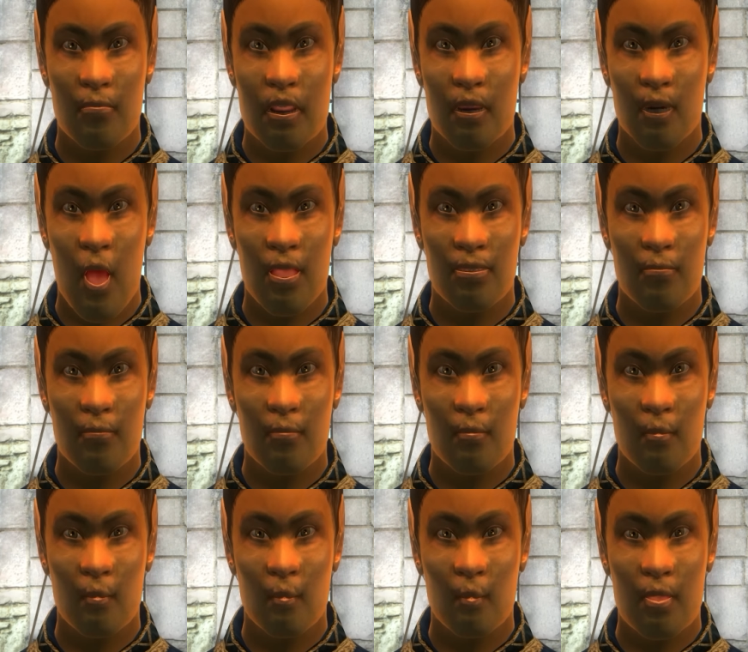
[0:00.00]
Splendid.
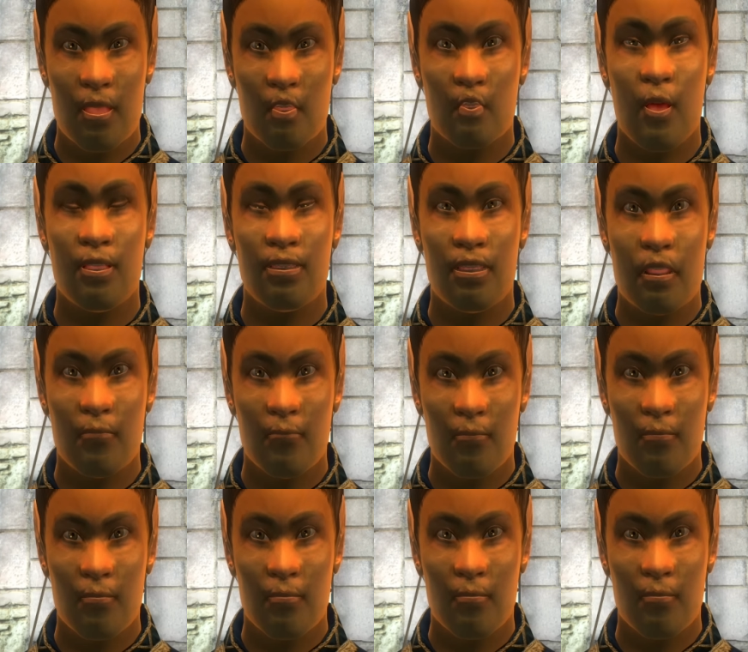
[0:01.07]
Watch your step.